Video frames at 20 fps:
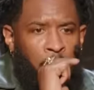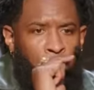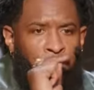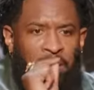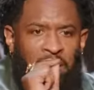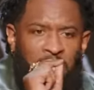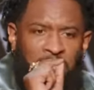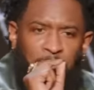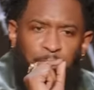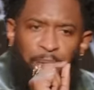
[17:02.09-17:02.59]

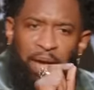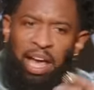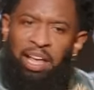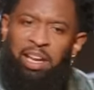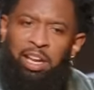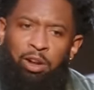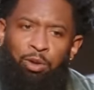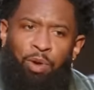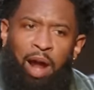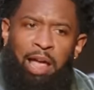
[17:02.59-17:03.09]
Because being
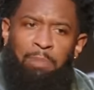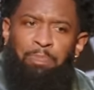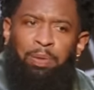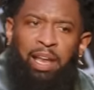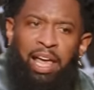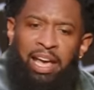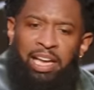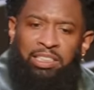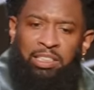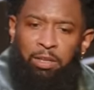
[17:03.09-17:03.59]
in the right
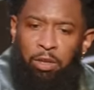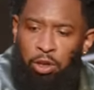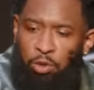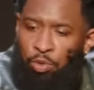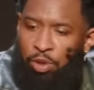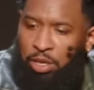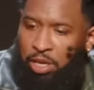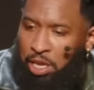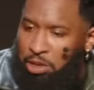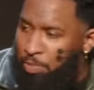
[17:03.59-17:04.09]
place,
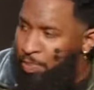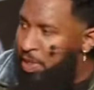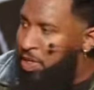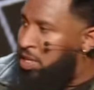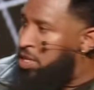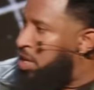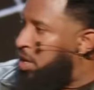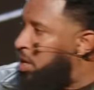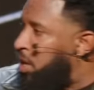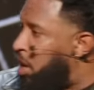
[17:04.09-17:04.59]
you, can you put
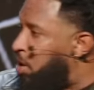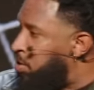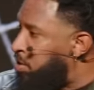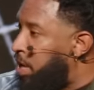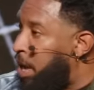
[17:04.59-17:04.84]
this in your notes?